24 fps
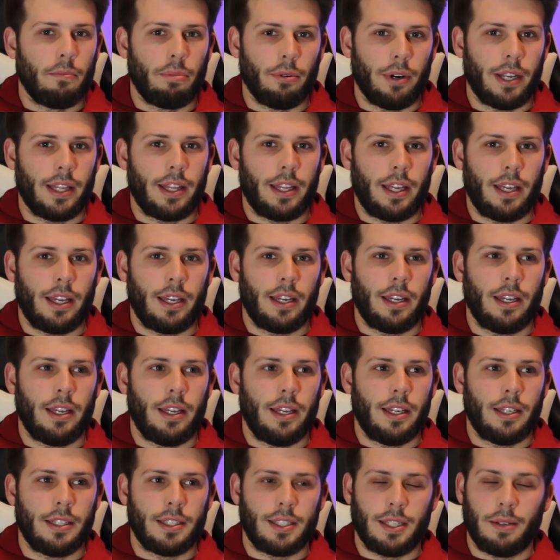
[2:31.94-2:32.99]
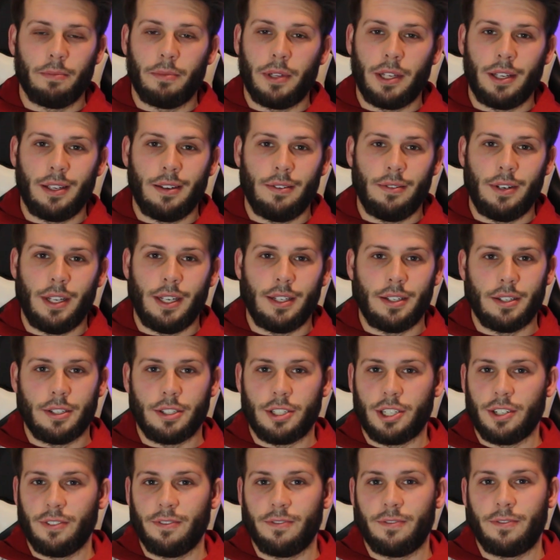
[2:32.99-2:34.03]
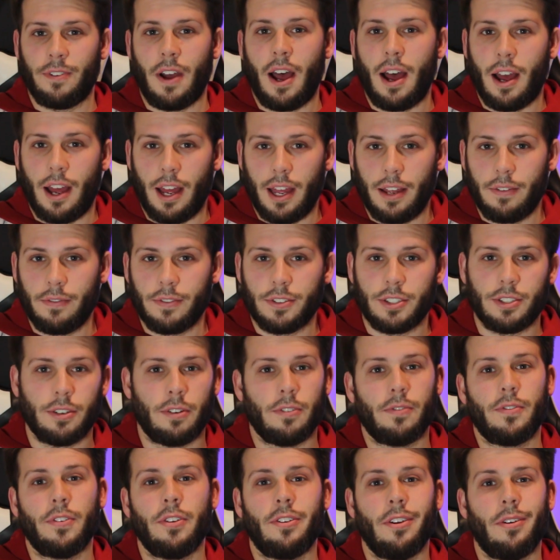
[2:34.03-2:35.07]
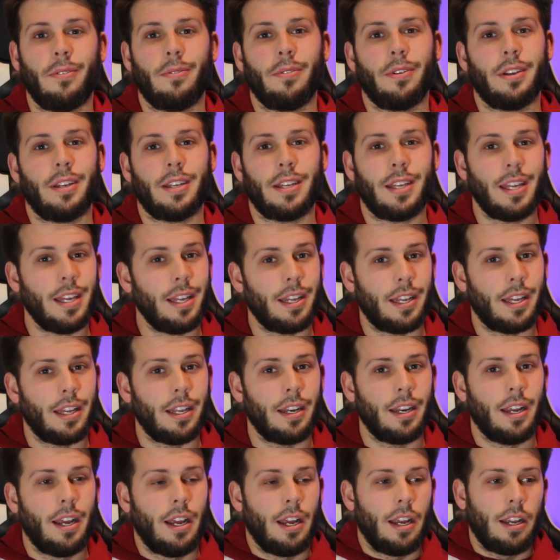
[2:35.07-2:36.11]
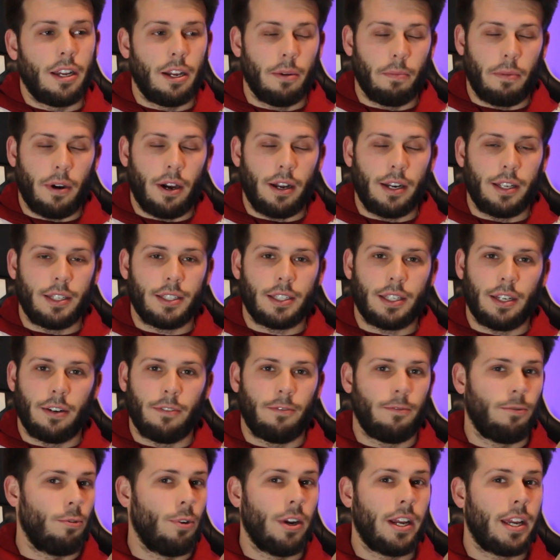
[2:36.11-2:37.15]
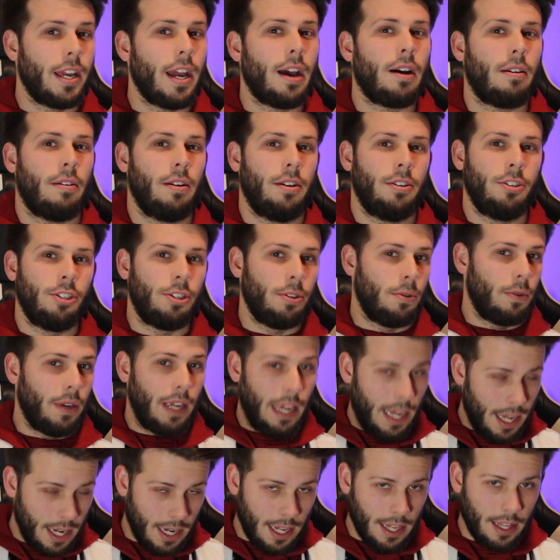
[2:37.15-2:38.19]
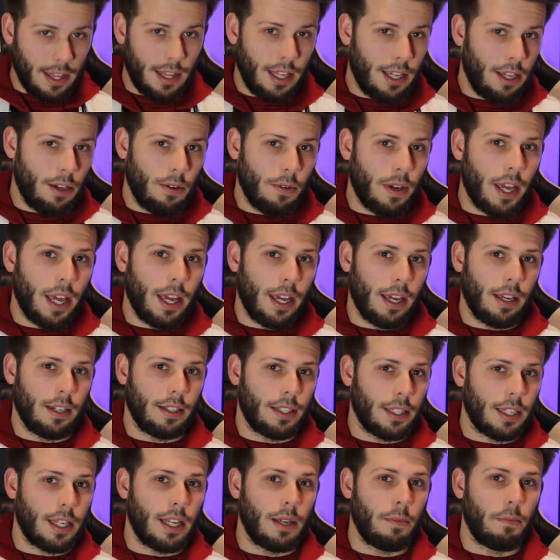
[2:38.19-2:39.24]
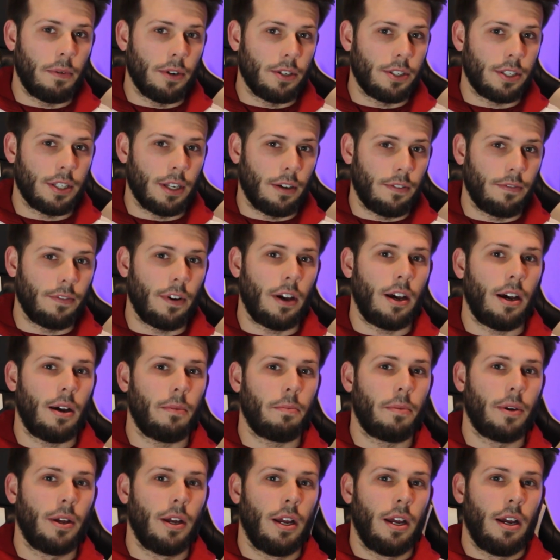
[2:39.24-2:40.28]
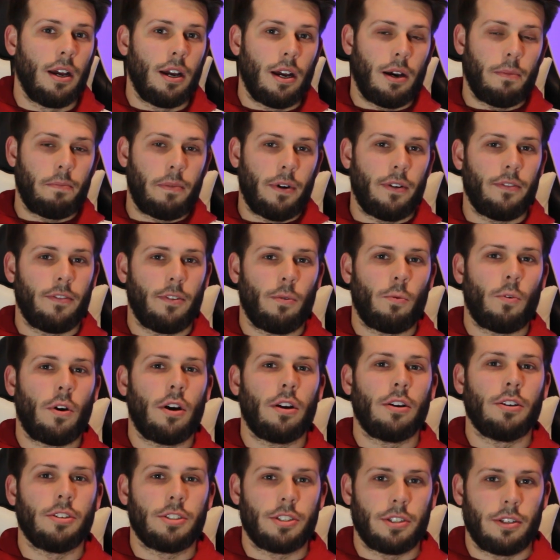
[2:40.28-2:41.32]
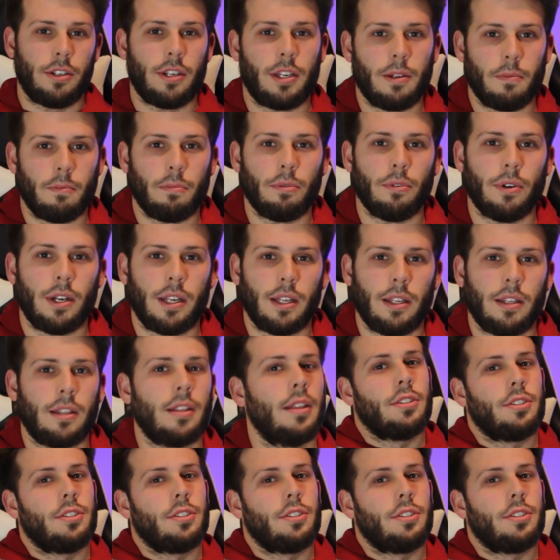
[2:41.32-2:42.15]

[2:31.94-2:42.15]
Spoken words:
Breathing is something you need to survive, so if you don't get it, your body's gonna freak out and do anything you can to keep yourself up above the water so you can breathe.